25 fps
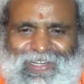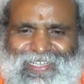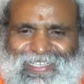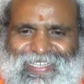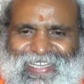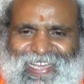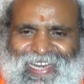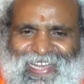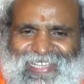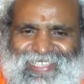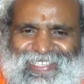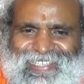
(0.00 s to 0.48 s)

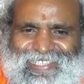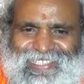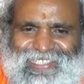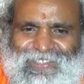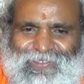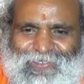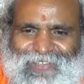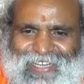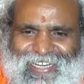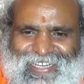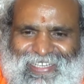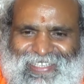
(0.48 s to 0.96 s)
terrace is
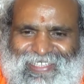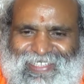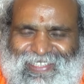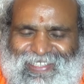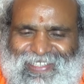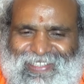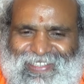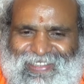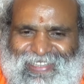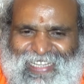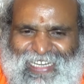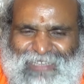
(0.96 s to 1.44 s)
wet.
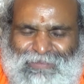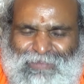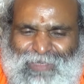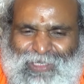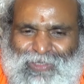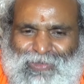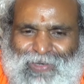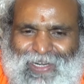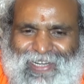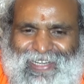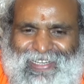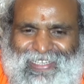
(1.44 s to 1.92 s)
That
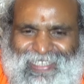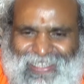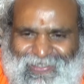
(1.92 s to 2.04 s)
means what?